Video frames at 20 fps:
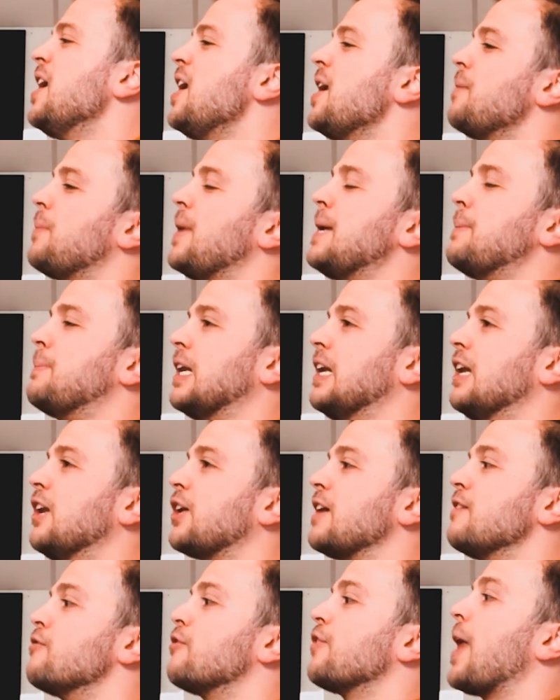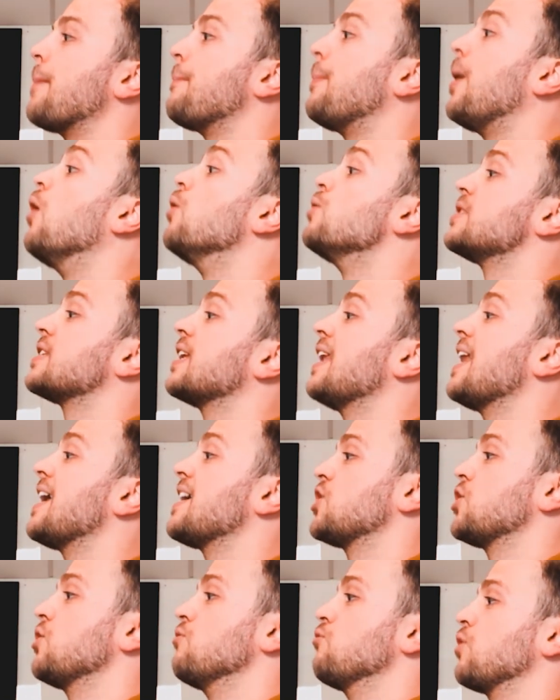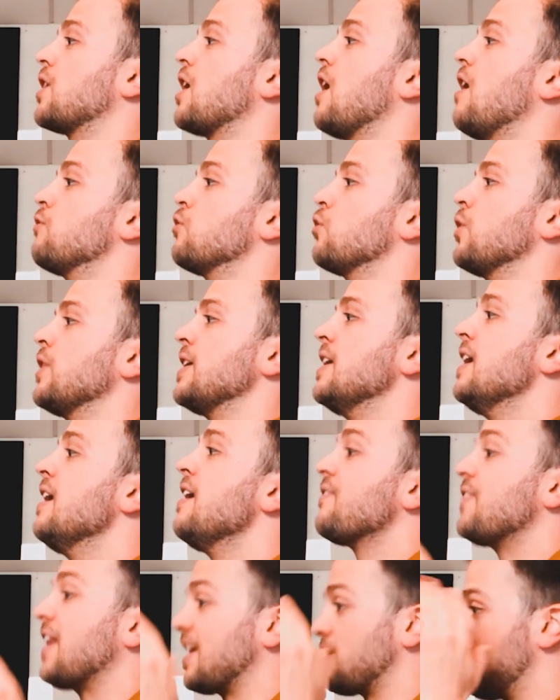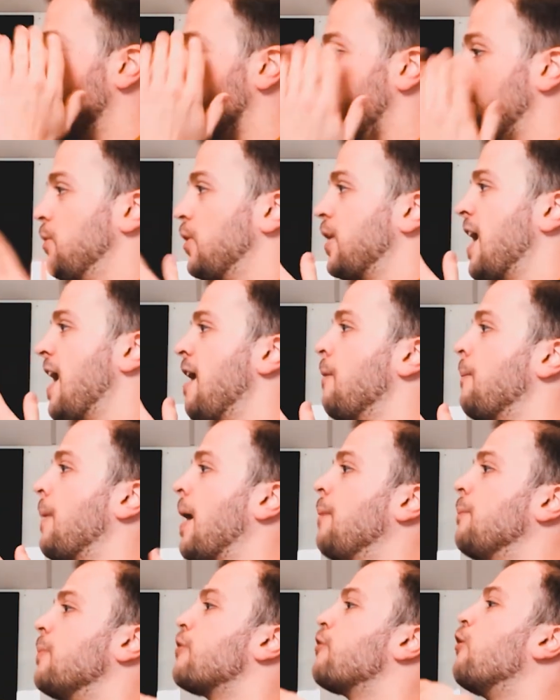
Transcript: So people are looking for that post-election recovery. That's what people care about.